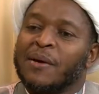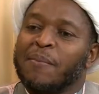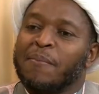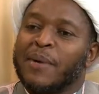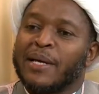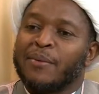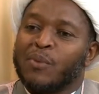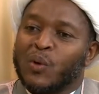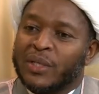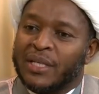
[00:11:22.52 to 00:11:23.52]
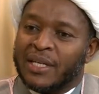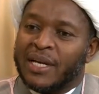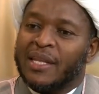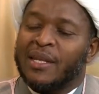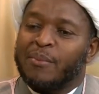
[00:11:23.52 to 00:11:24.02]
my body
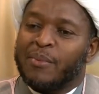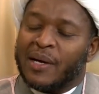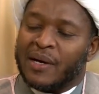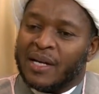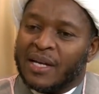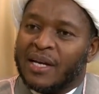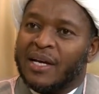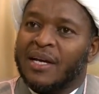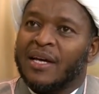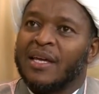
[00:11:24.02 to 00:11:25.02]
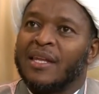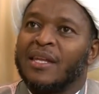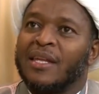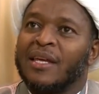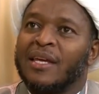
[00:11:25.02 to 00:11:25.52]
and the barakah
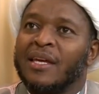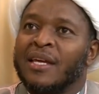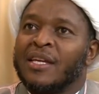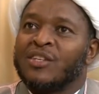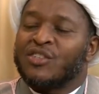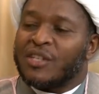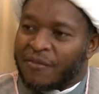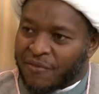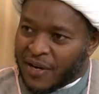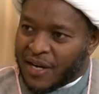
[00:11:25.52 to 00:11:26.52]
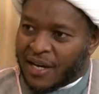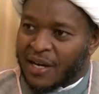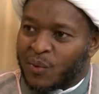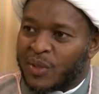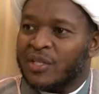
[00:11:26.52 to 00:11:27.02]
and the
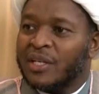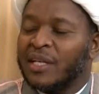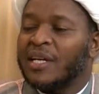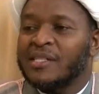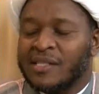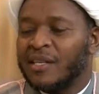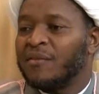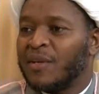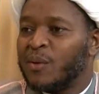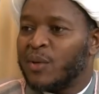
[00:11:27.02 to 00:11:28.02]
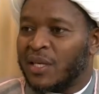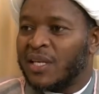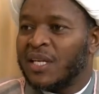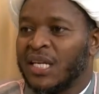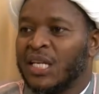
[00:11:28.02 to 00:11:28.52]
shafa'ah which Allah has given
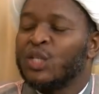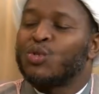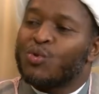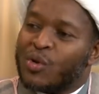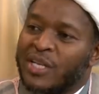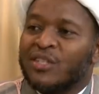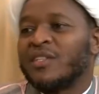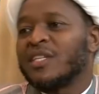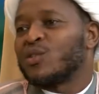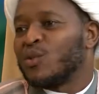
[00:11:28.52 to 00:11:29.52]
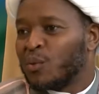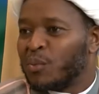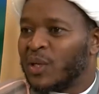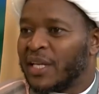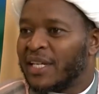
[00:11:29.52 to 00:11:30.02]
me to reach this
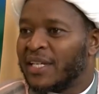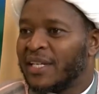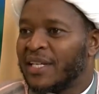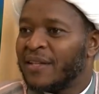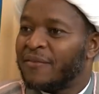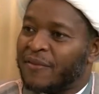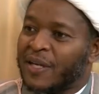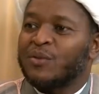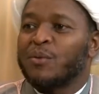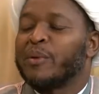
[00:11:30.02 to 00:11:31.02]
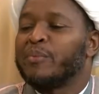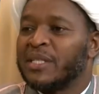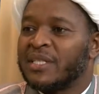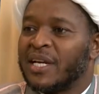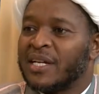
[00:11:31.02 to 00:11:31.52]
noble lady, Fatima
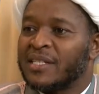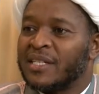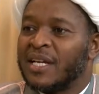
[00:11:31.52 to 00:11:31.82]
binti Asad."